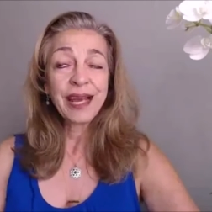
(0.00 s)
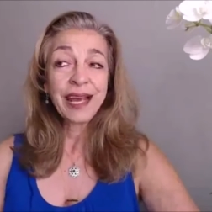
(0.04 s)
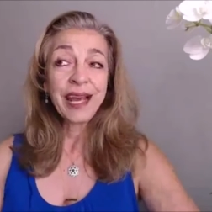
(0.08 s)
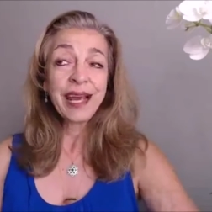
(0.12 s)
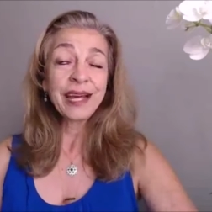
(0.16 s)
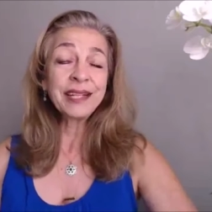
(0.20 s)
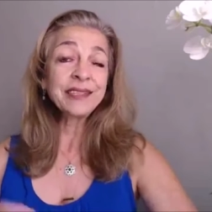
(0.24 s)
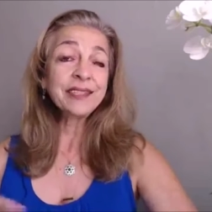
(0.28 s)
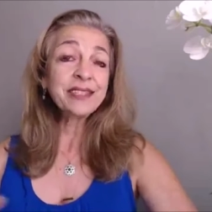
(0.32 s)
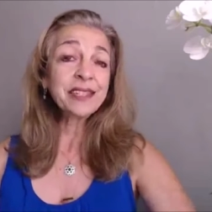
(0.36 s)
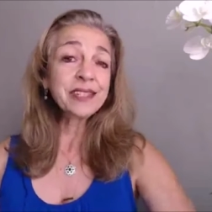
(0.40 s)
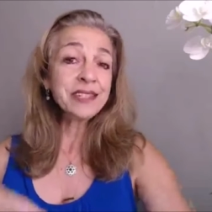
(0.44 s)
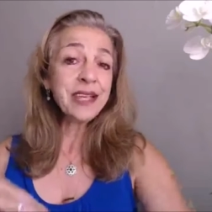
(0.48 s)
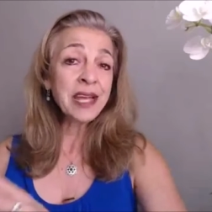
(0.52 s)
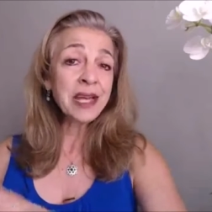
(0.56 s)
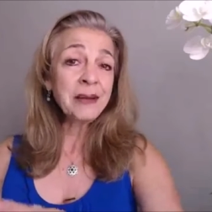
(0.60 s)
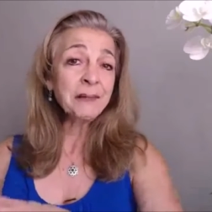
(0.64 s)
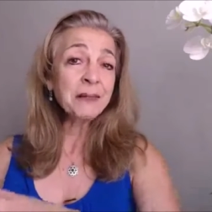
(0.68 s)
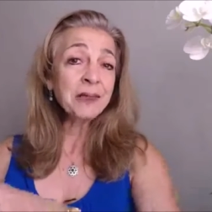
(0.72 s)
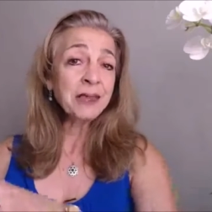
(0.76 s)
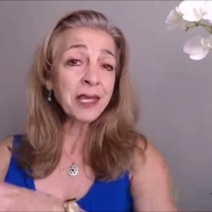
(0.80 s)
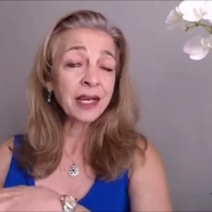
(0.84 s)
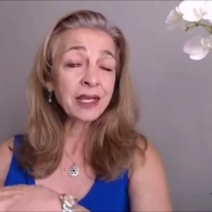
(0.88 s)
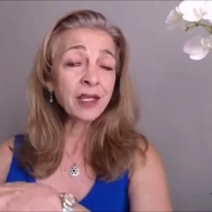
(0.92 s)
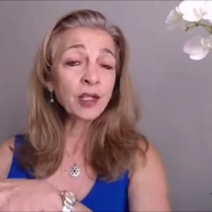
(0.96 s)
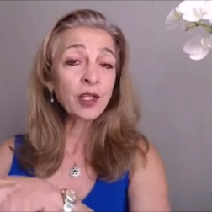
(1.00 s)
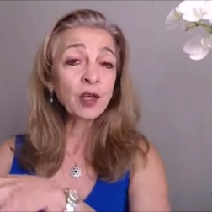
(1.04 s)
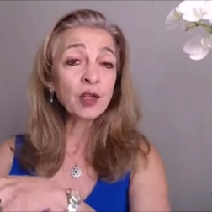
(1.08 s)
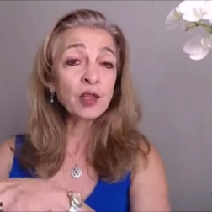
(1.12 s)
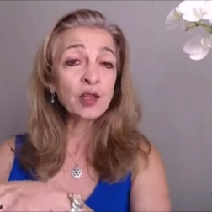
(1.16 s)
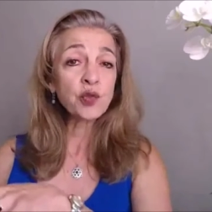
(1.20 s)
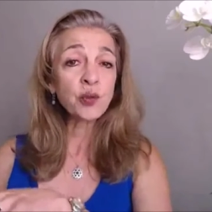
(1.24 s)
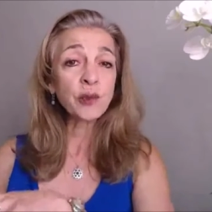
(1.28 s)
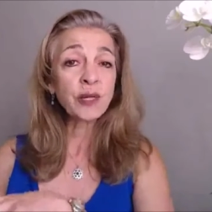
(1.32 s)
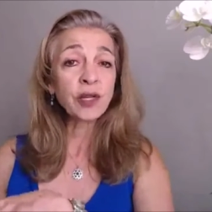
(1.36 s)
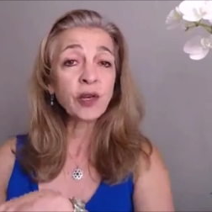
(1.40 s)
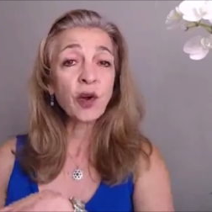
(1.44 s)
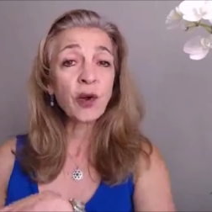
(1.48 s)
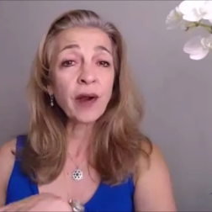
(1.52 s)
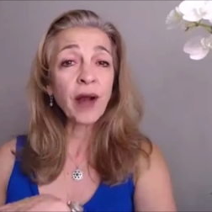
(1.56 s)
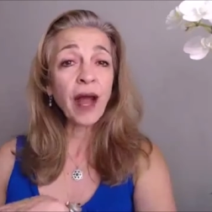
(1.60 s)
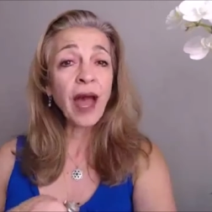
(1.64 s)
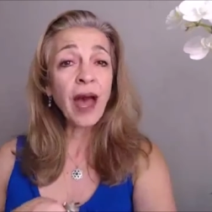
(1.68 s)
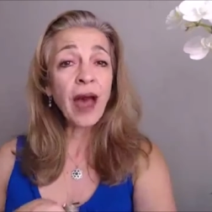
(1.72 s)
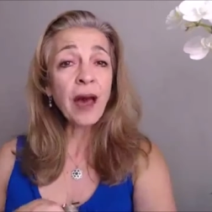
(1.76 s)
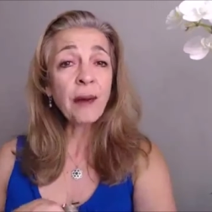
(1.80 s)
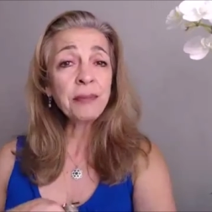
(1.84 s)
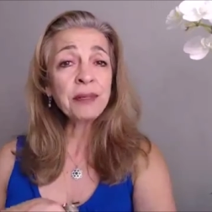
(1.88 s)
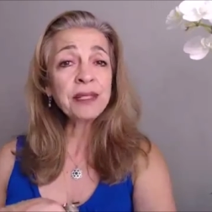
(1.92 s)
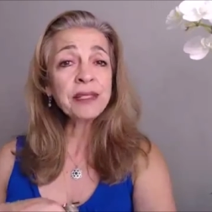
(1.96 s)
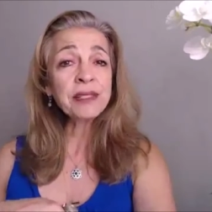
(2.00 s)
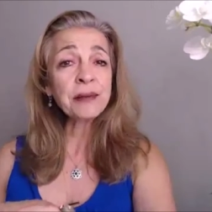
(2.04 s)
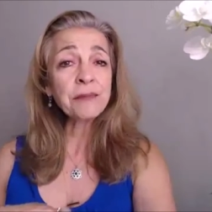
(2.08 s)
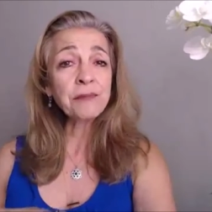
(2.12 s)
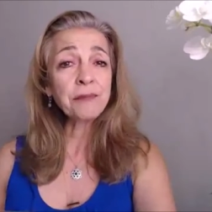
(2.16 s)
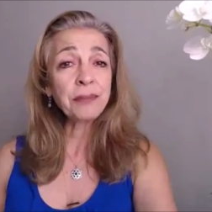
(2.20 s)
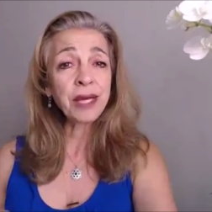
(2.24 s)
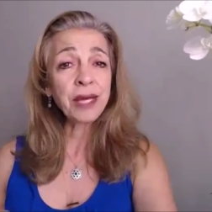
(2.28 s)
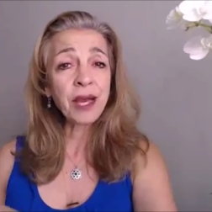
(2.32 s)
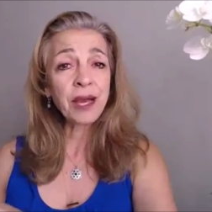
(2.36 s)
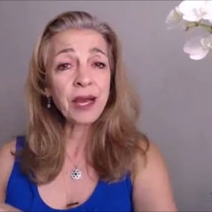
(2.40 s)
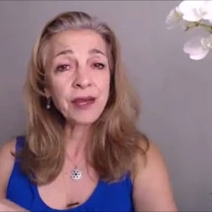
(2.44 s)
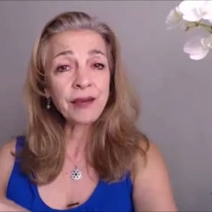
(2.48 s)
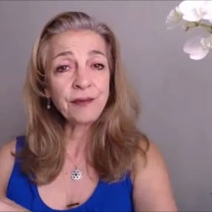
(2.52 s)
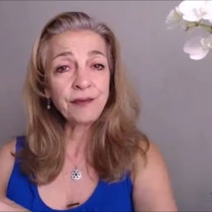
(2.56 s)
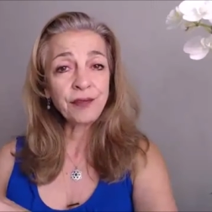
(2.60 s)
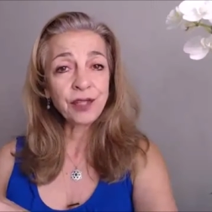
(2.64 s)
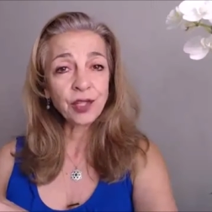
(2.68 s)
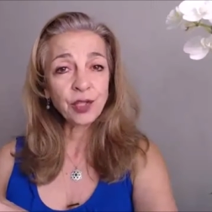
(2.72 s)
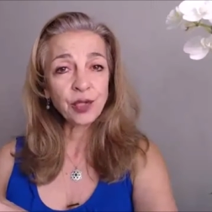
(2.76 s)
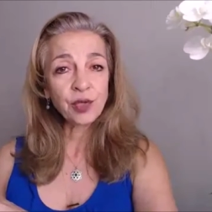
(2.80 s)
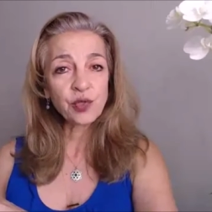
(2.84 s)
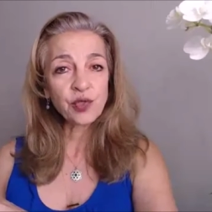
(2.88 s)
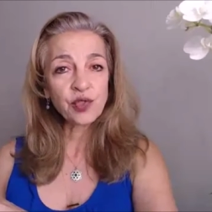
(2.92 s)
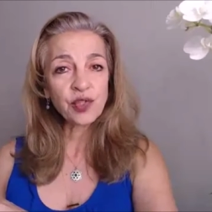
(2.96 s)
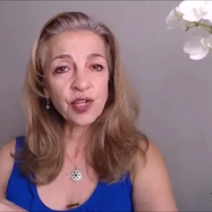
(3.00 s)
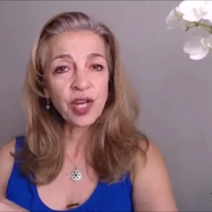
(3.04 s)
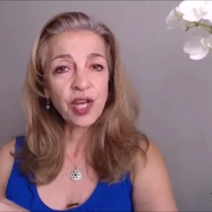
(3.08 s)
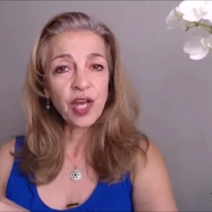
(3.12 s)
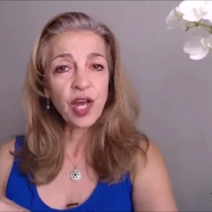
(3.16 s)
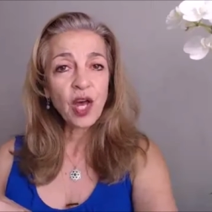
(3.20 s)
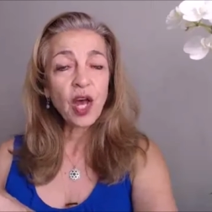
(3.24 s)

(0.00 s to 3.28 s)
And the same thing goes with our habits and behaviors.